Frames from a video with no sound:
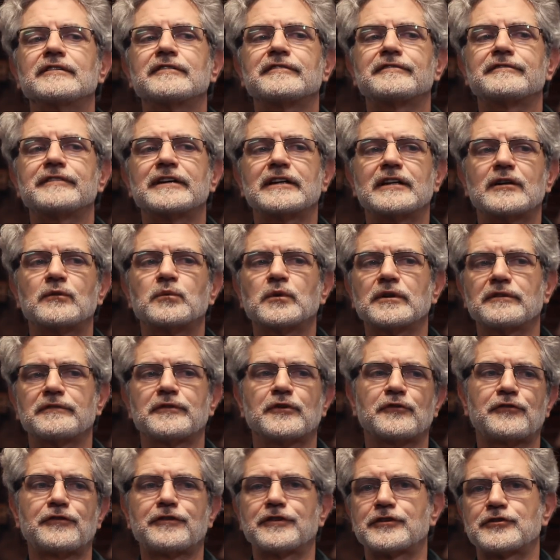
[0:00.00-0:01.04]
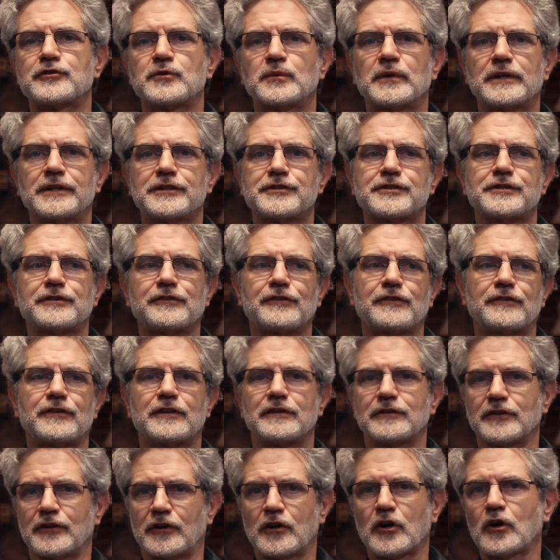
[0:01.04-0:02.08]
If any one of those situations
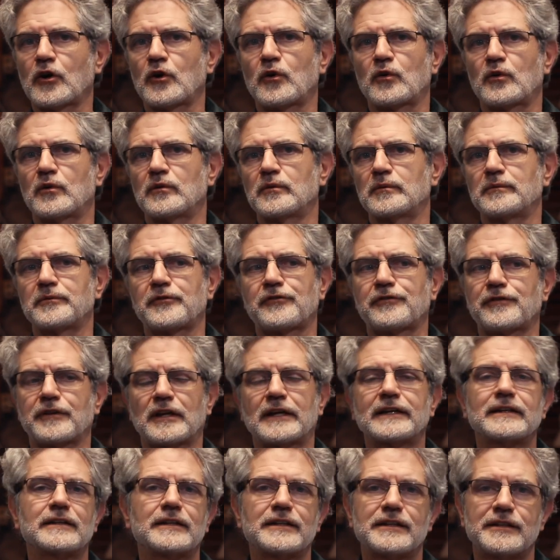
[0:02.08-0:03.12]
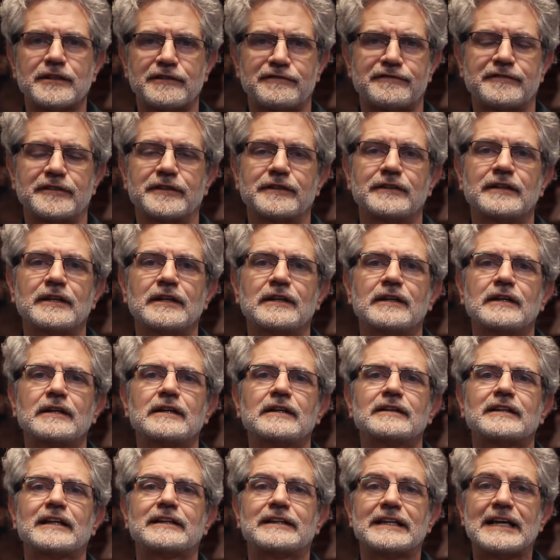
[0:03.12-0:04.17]
didn't occur or was slightly different,
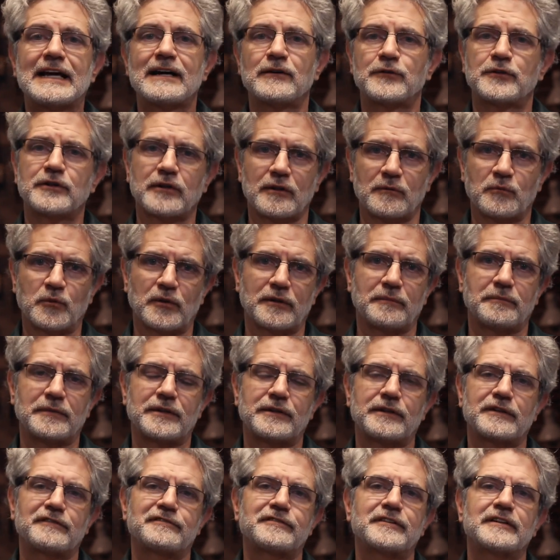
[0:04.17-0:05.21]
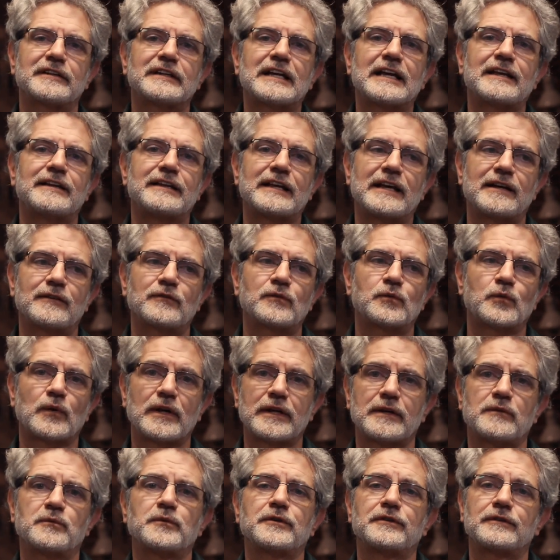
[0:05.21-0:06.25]
that the outcome would have been different and that
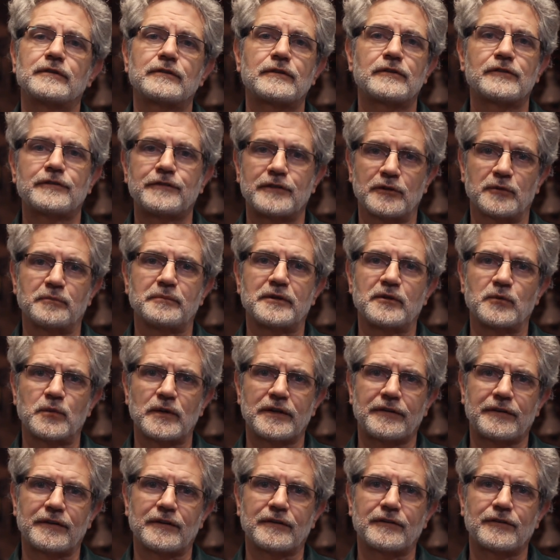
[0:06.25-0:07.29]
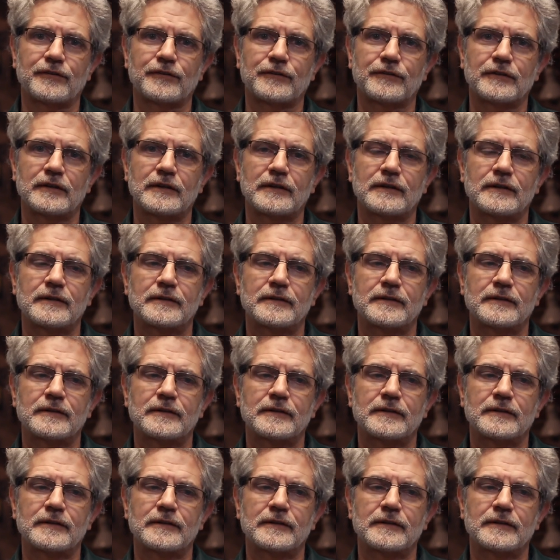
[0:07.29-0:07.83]
Ray would still be with us.